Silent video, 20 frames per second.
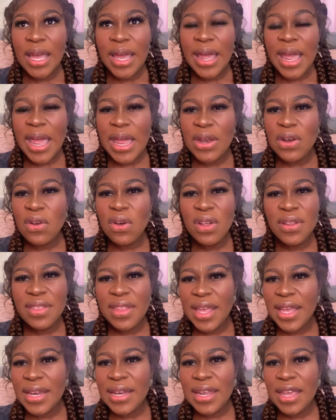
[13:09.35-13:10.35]
And not
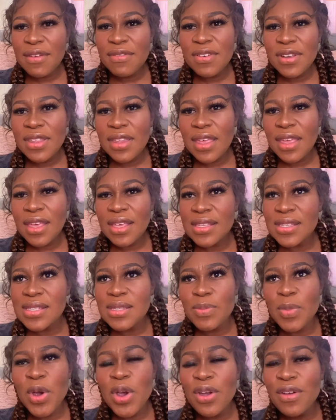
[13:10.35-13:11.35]
that everything is
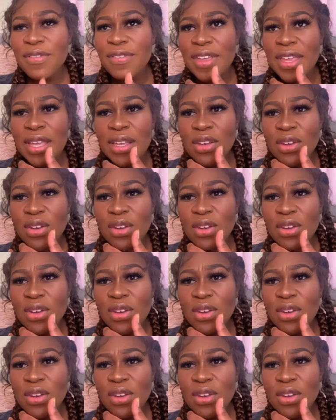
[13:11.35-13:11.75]
perfect,